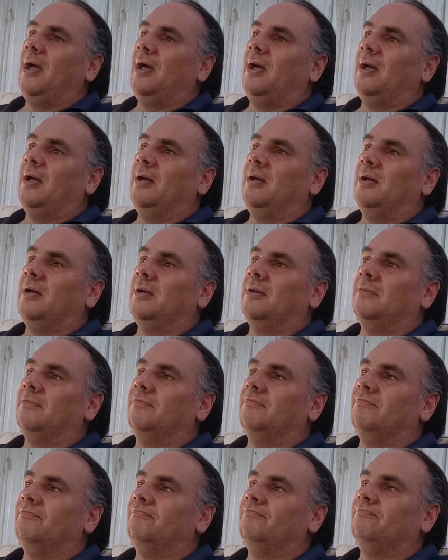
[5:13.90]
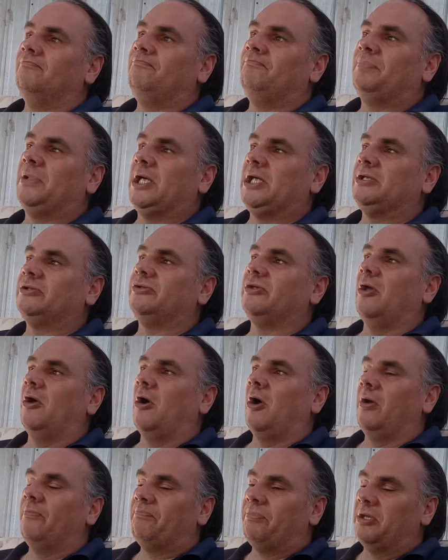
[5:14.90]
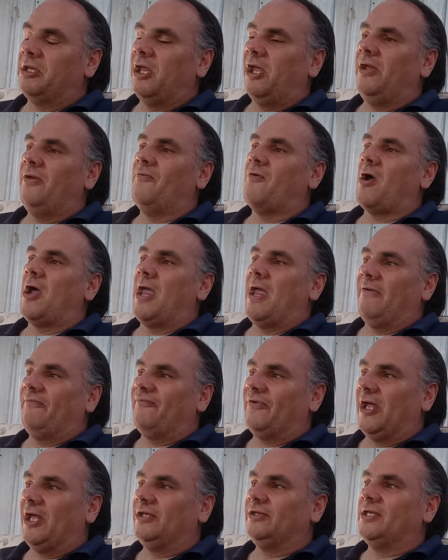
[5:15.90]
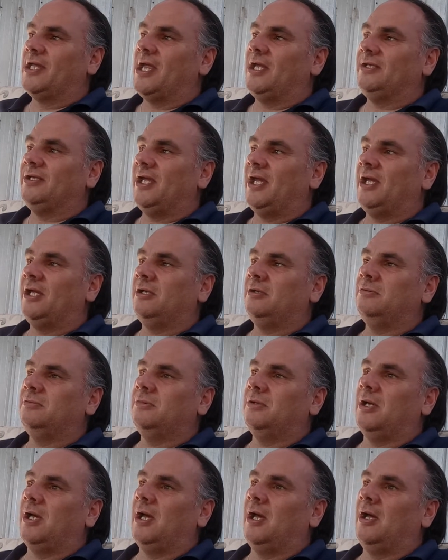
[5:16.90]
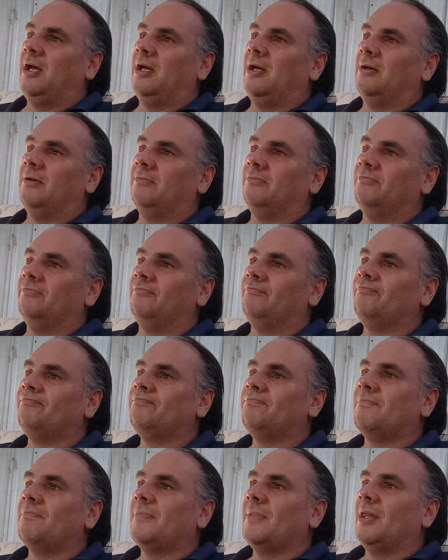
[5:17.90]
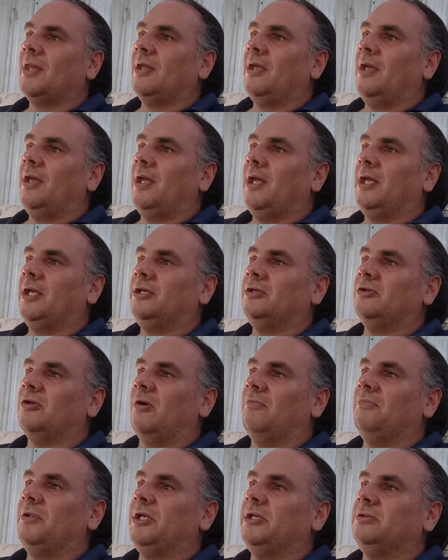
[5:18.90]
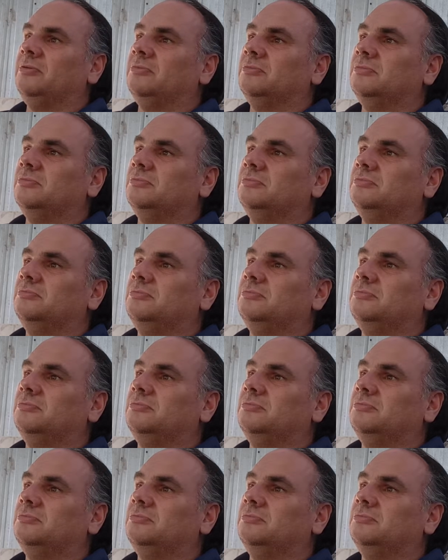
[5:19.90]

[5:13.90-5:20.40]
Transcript: Um, but I believe I have found that now. Um, and I mean,